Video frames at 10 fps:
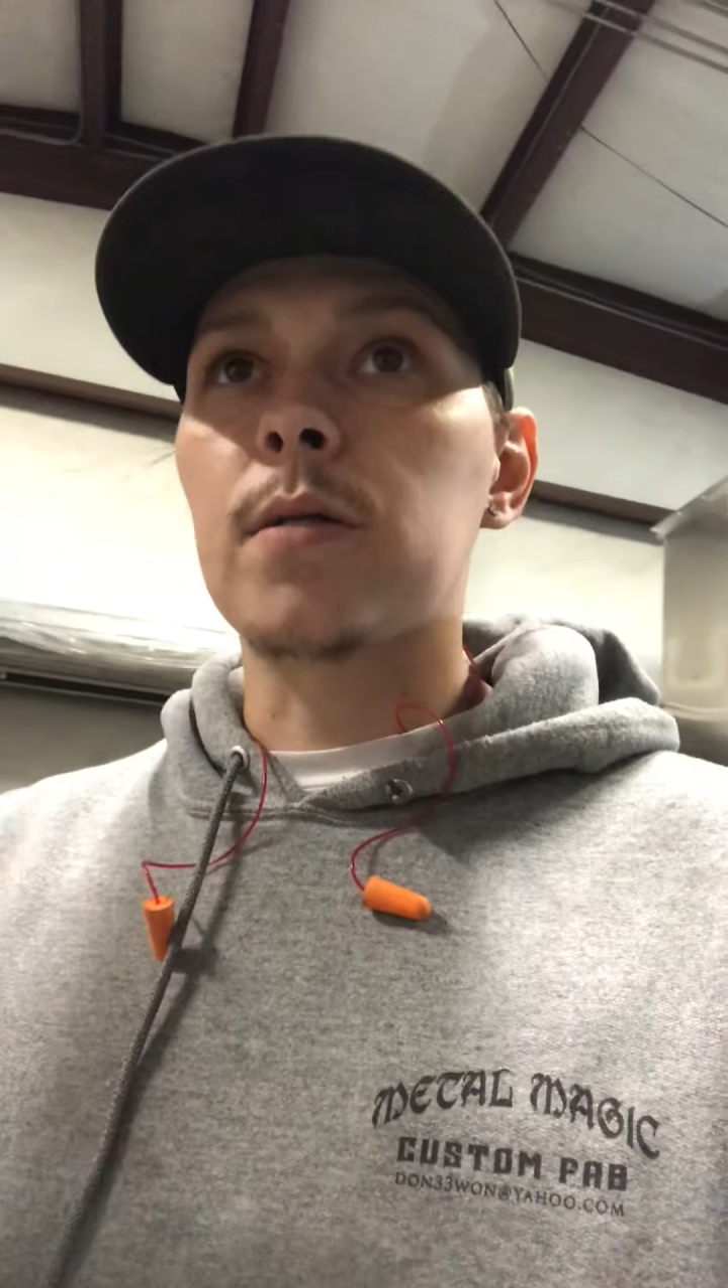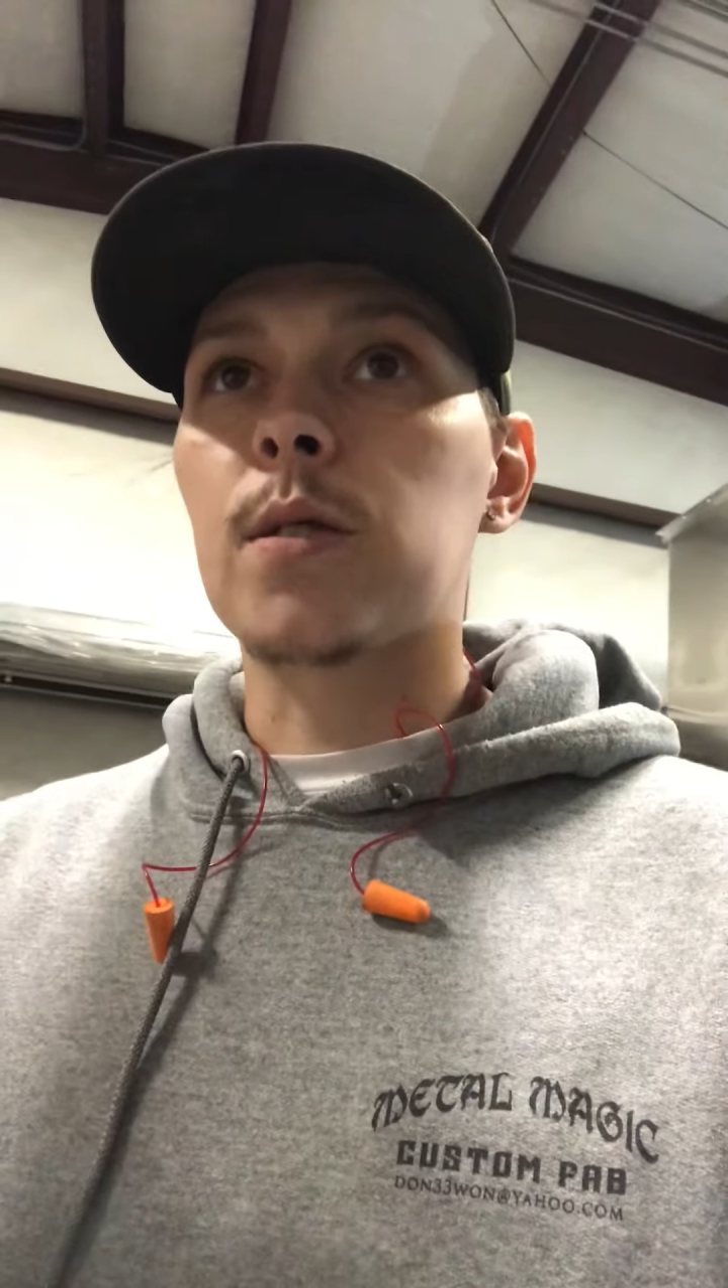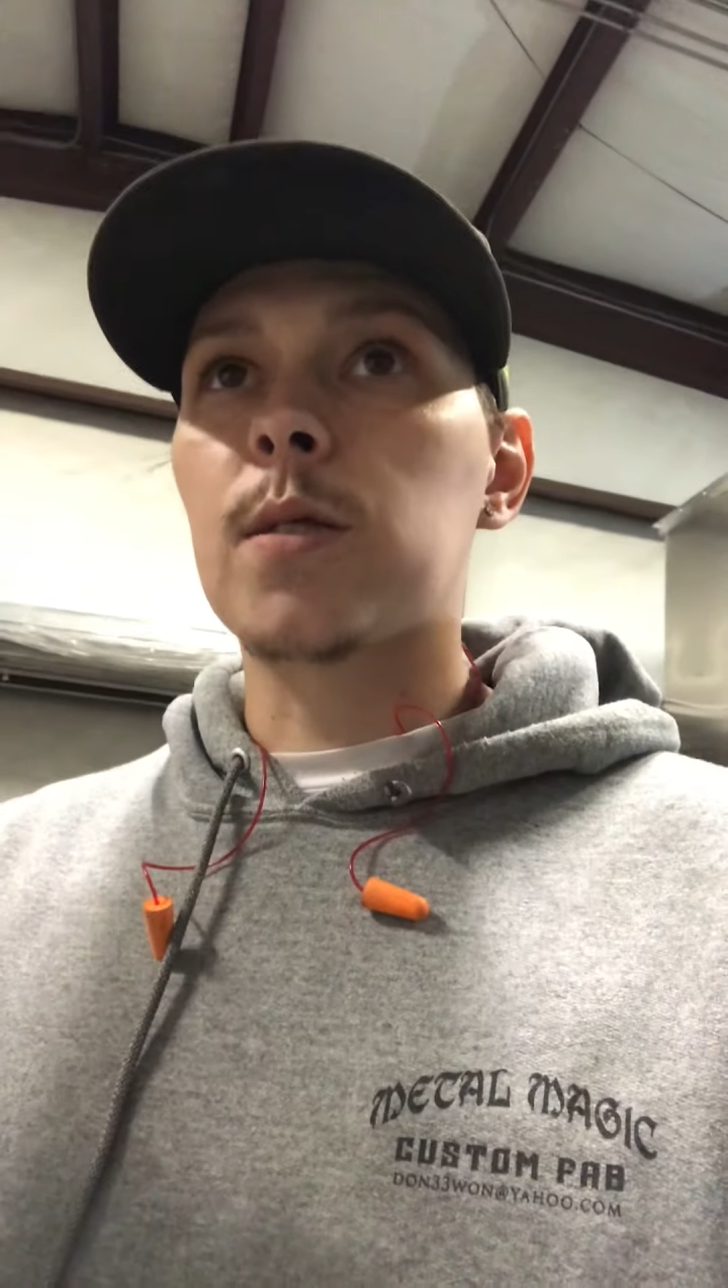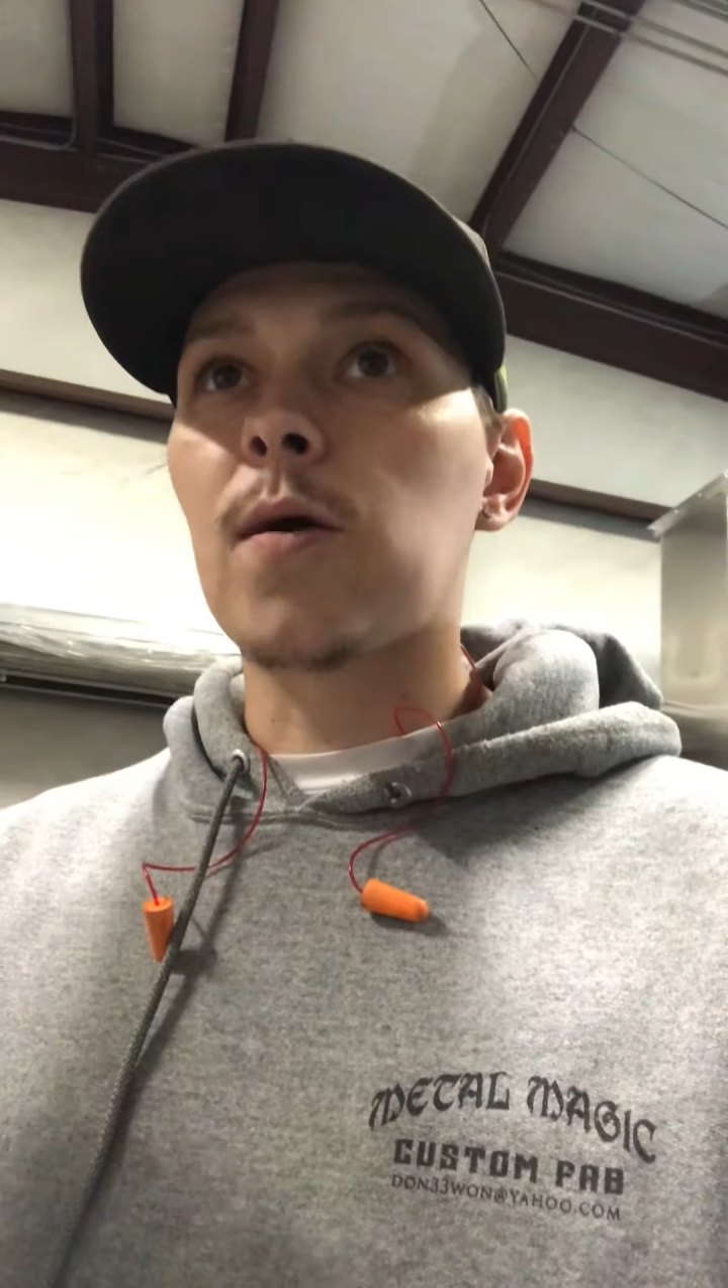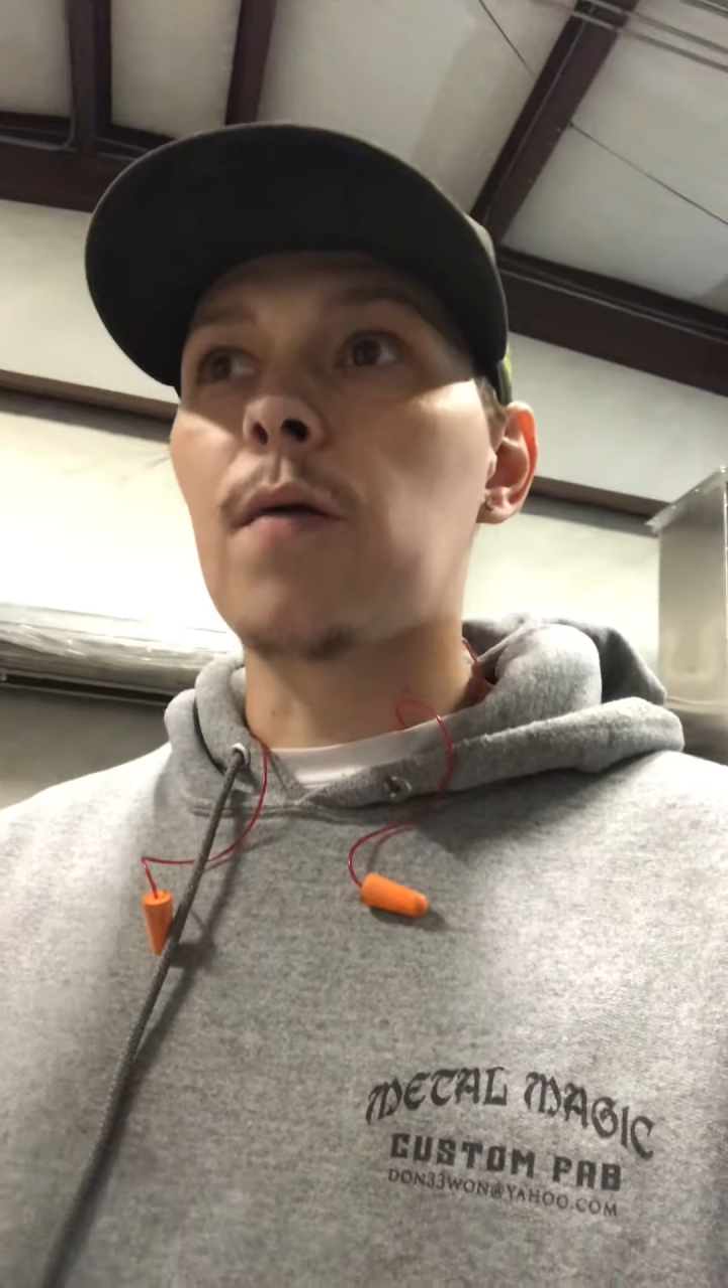
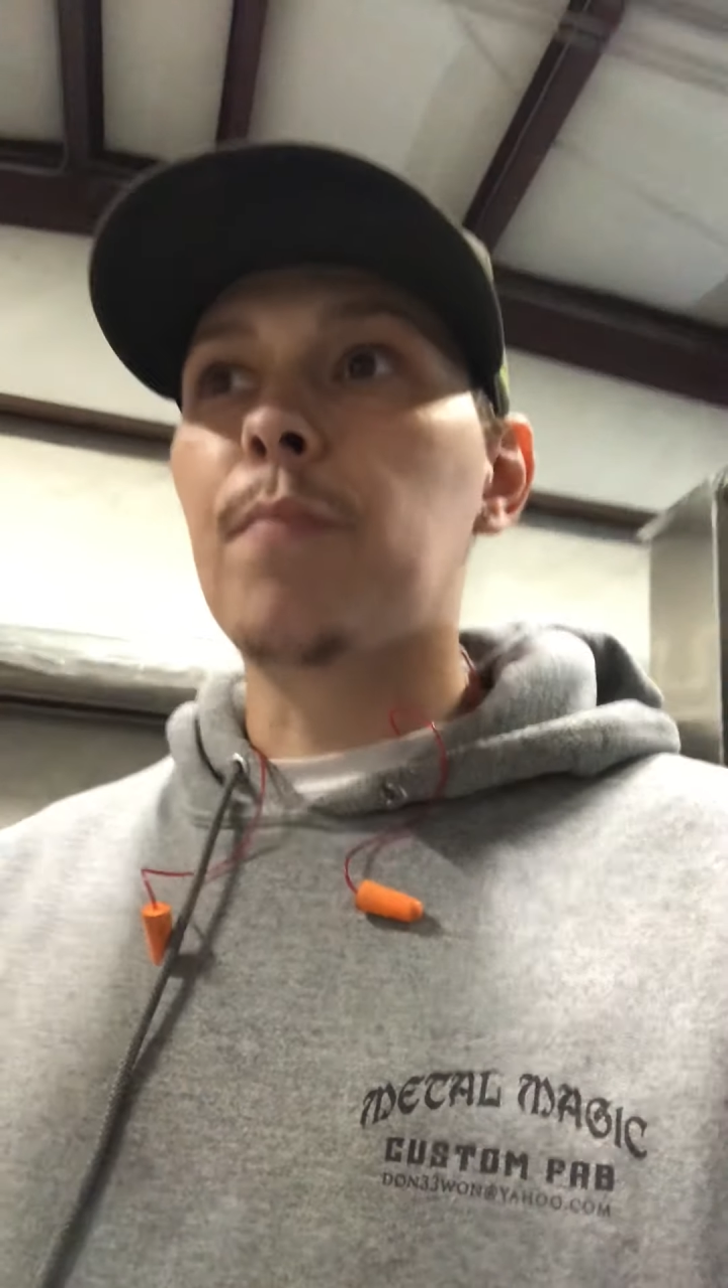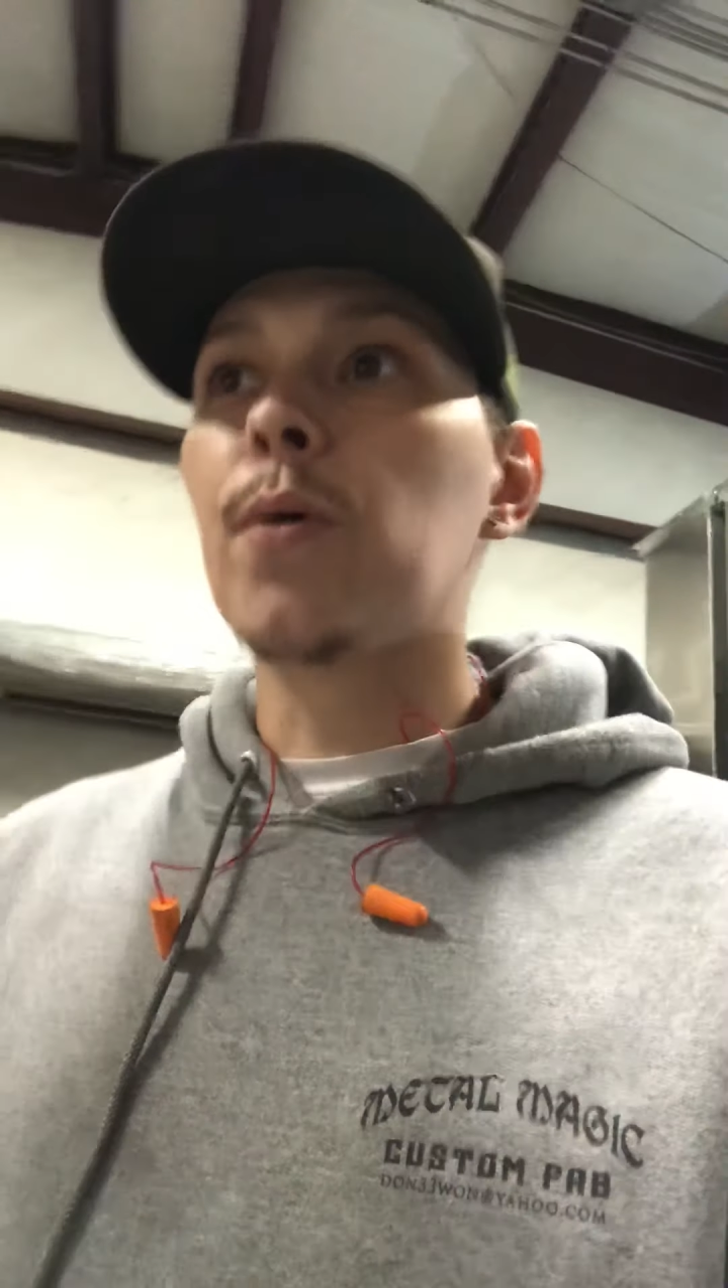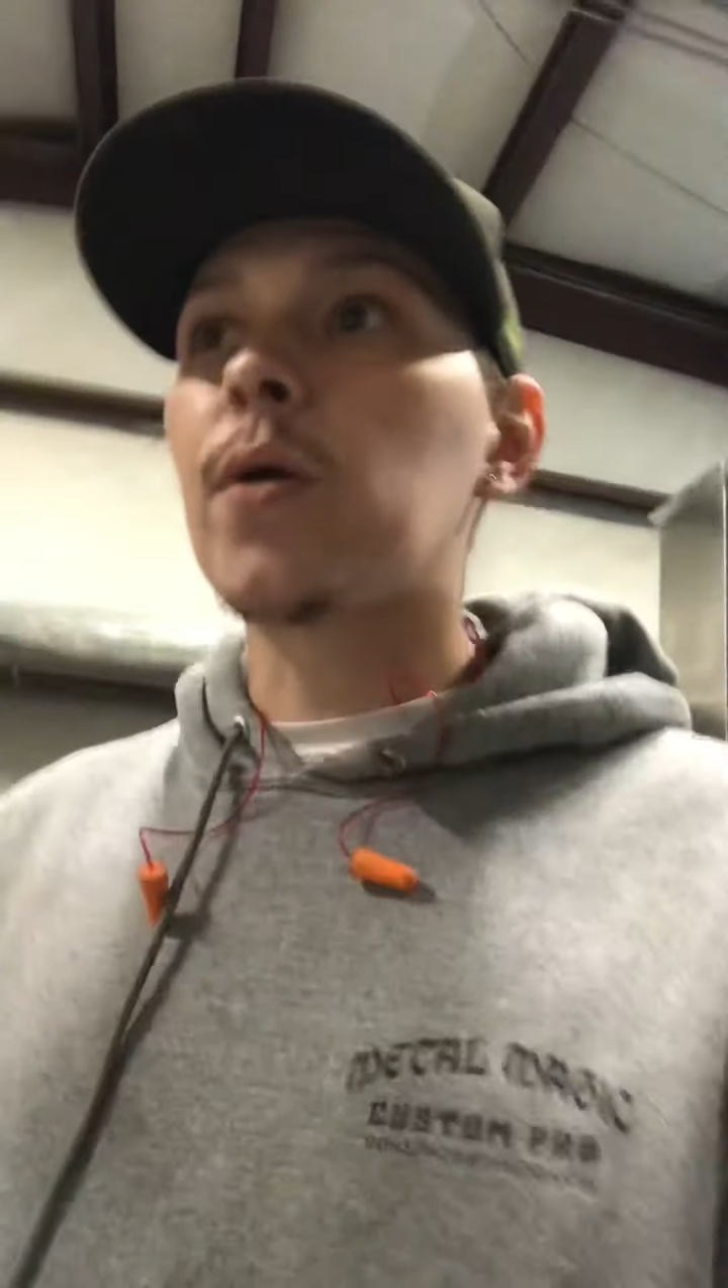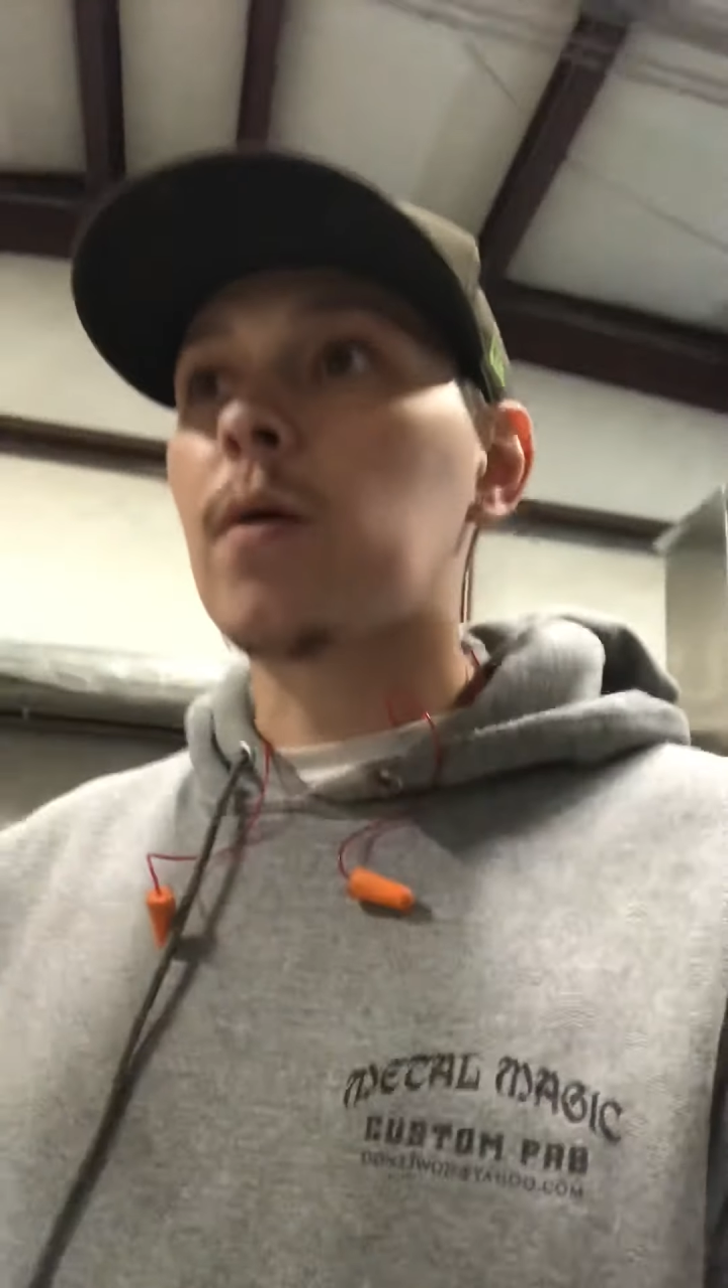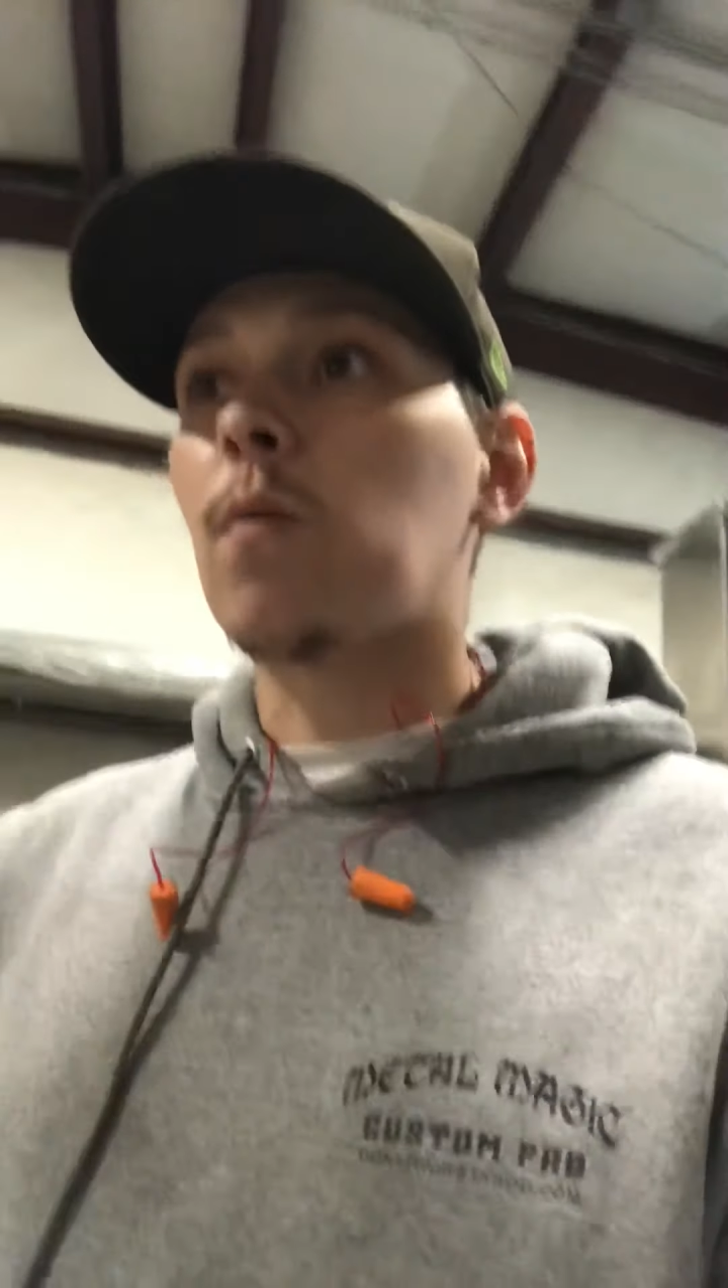start
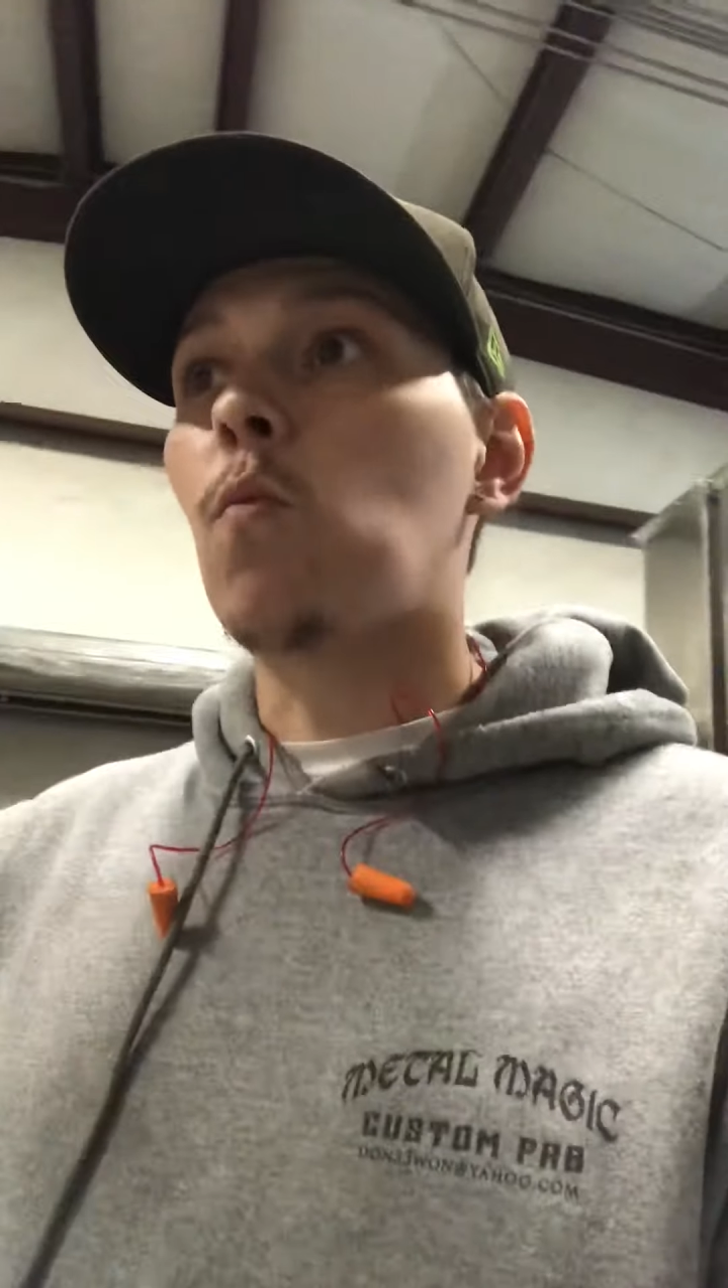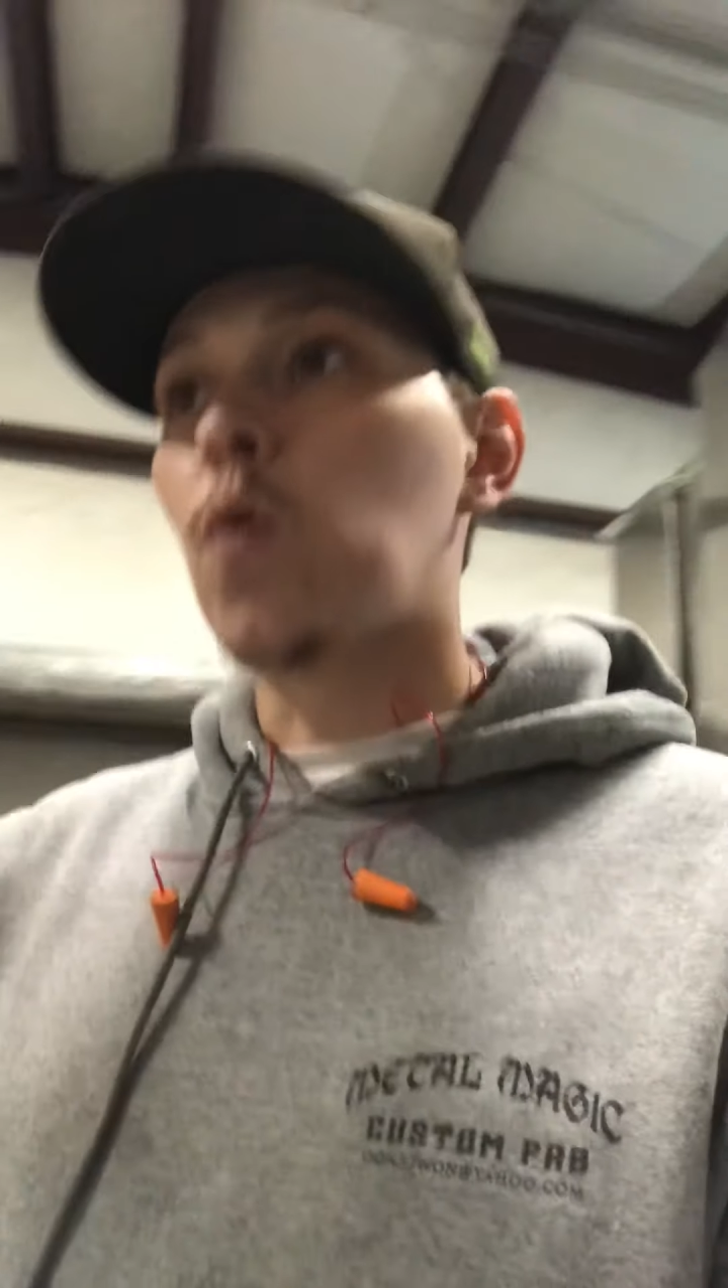building